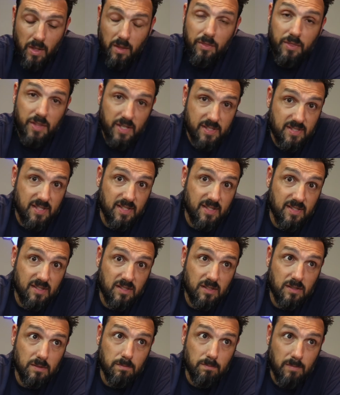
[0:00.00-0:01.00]
This
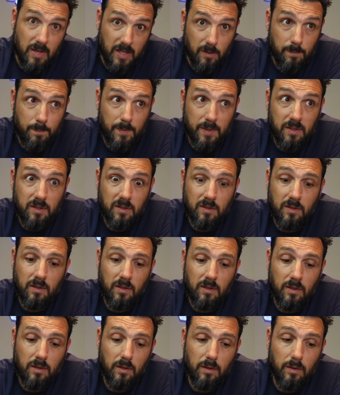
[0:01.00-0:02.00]
is my opinion.
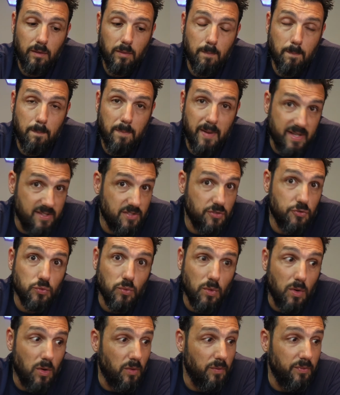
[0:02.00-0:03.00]
Best
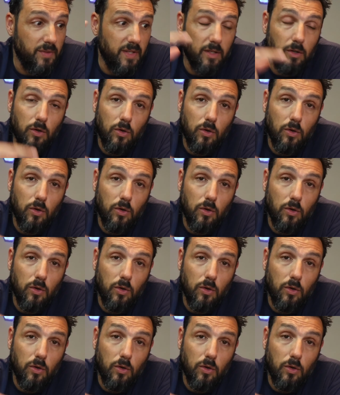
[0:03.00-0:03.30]
drone that